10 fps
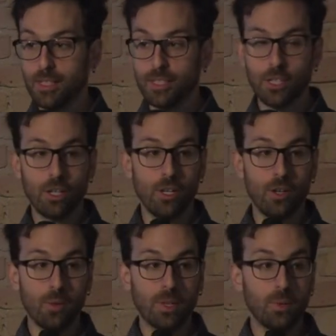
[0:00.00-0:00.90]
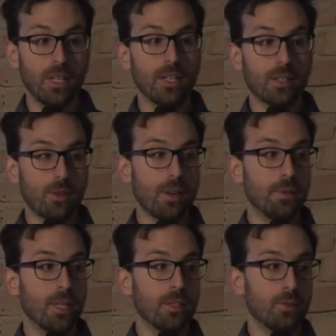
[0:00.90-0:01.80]
So what we are
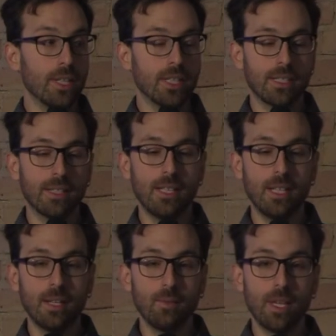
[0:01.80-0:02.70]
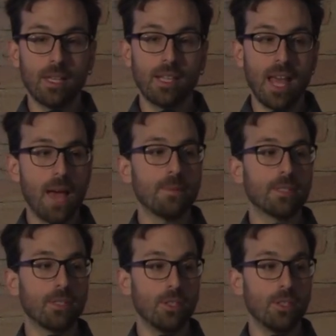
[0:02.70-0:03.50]
currently doing is dealing with labs,